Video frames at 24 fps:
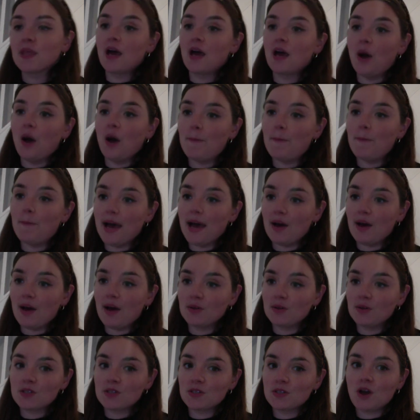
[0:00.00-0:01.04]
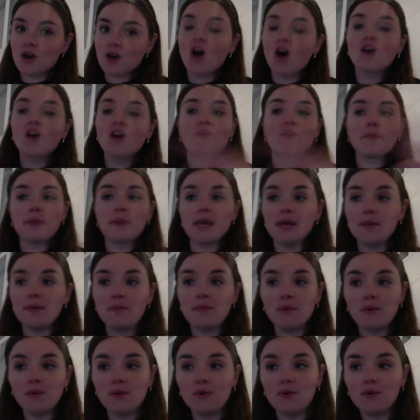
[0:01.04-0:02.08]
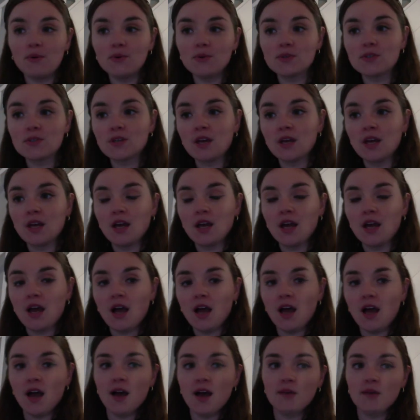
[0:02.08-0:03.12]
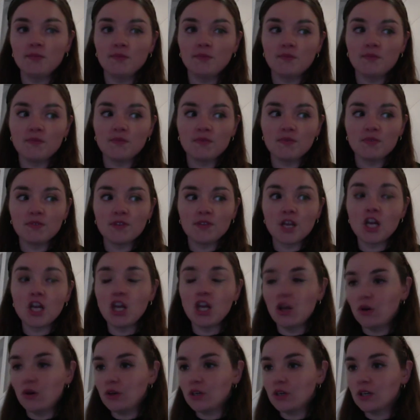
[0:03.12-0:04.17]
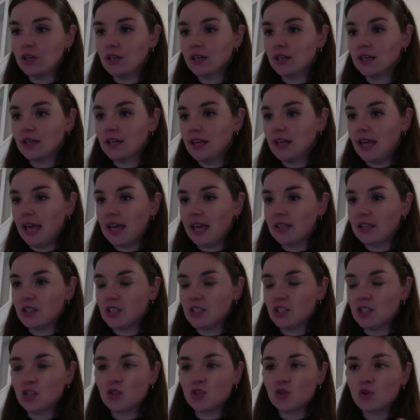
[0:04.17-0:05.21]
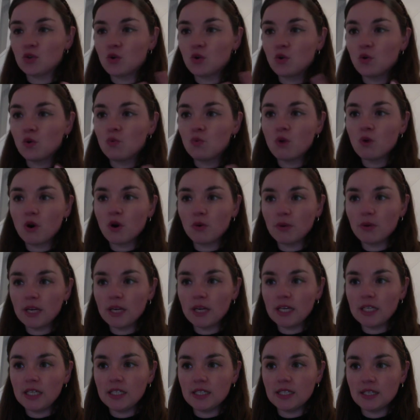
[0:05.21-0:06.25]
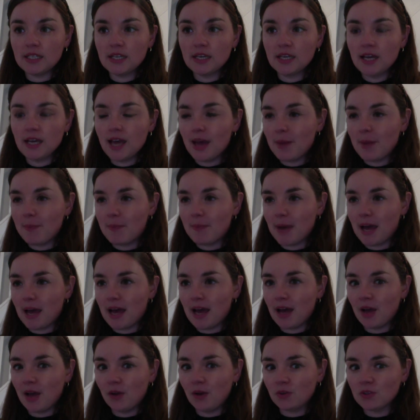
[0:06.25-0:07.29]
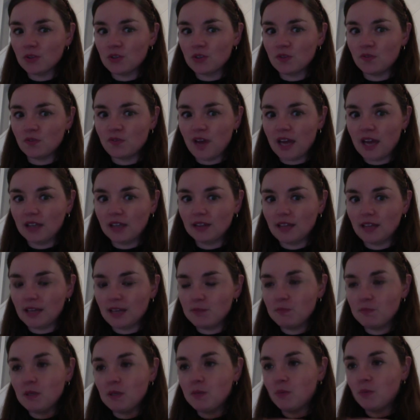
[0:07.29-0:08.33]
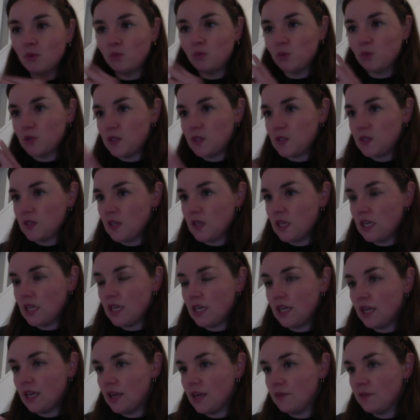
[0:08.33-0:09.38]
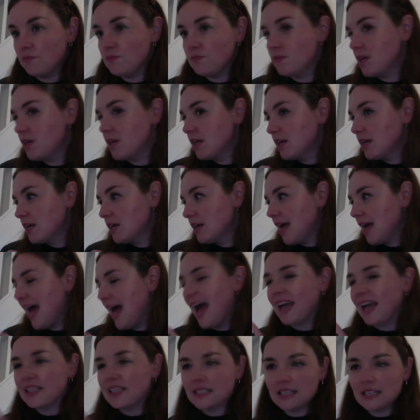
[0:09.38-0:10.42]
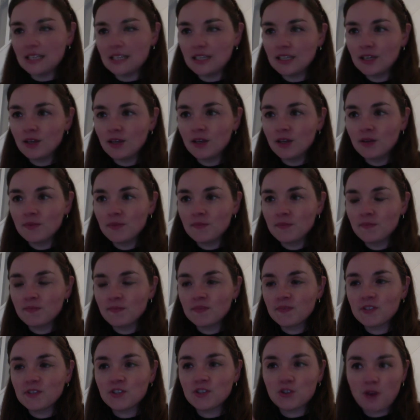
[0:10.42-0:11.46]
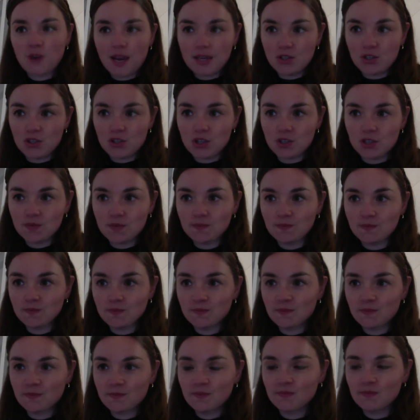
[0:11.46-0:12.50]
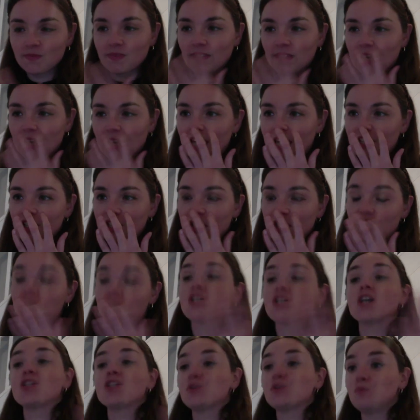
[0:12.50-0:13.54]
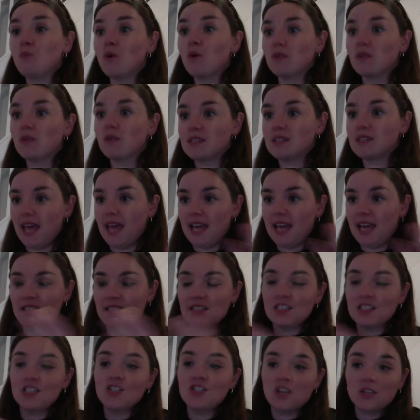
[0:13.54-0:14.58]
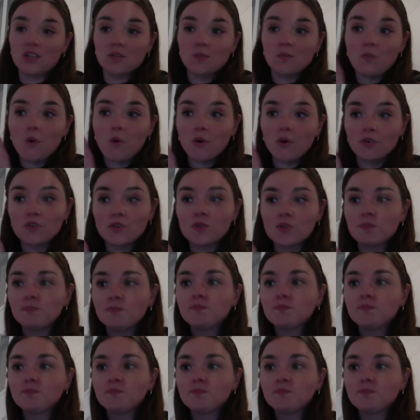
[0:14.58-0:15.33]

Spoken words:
about other people's look, and she's so worried about the fact that people would see him acting strange, and she doesn't want that. She doesn't want